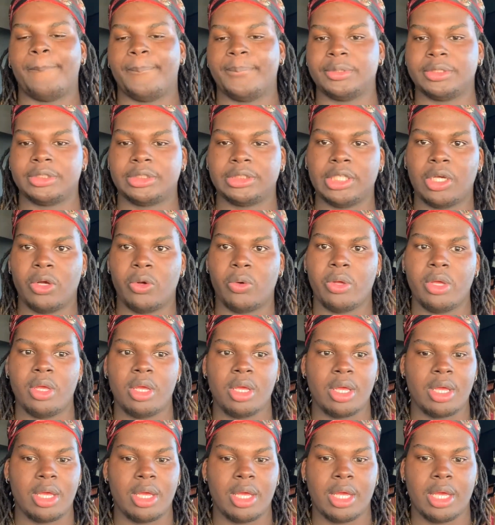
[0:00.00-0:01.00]
So
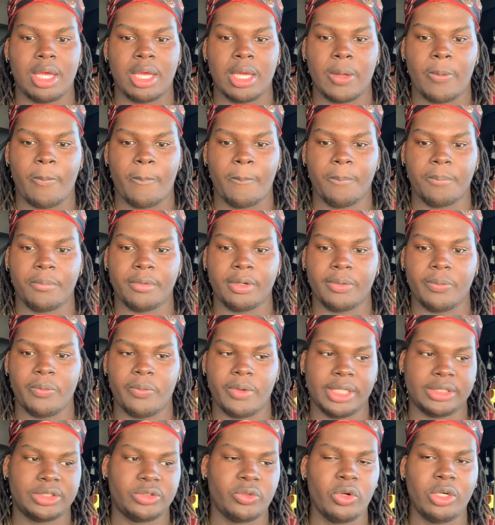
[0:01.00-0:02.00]

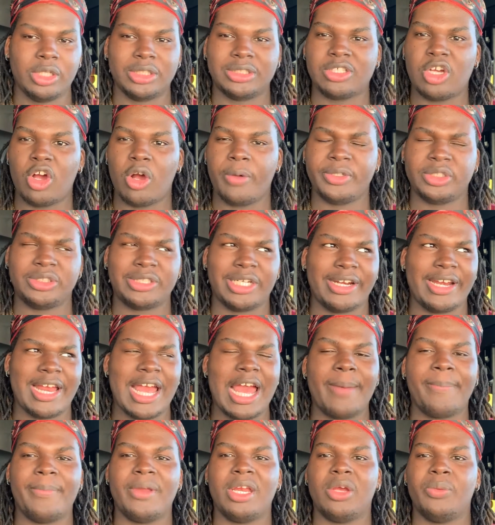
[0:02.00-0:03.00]
as soon as COVID started
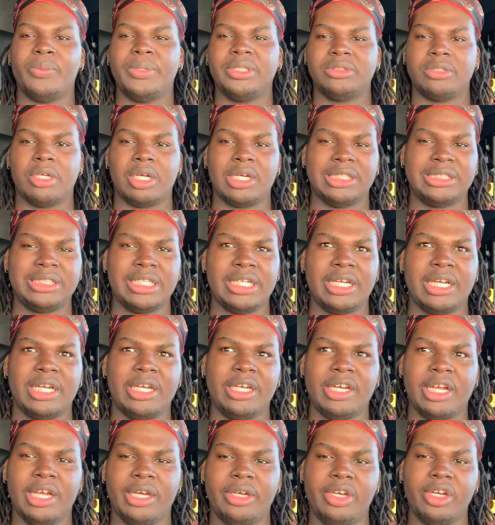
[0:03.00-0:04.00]
happening, we started seeing a
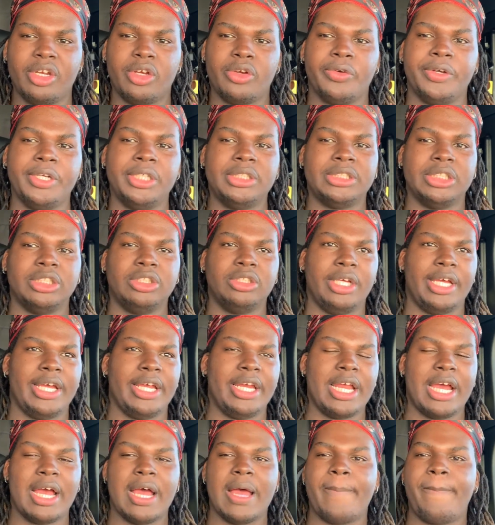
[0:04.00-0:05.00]
decrease in
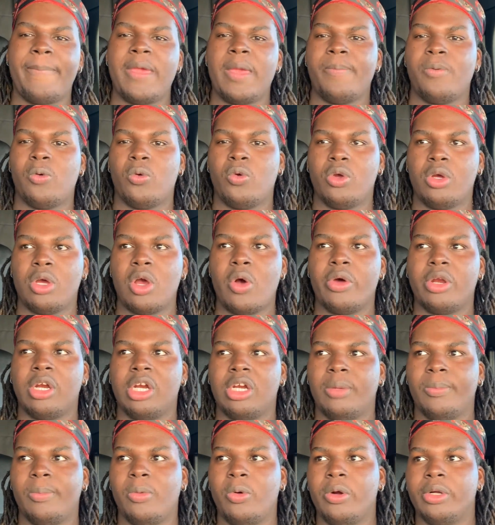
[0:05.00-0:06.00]
people going
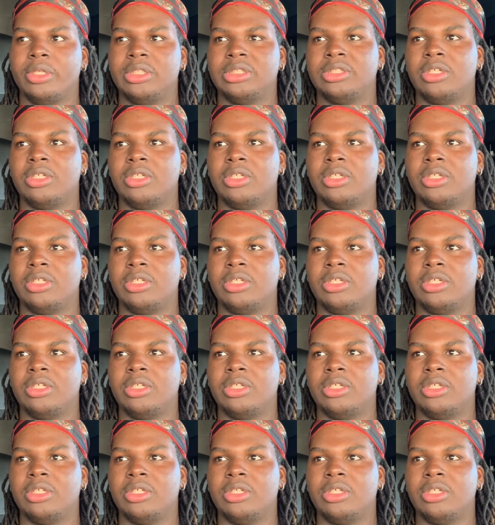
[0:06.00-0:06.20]
on the board.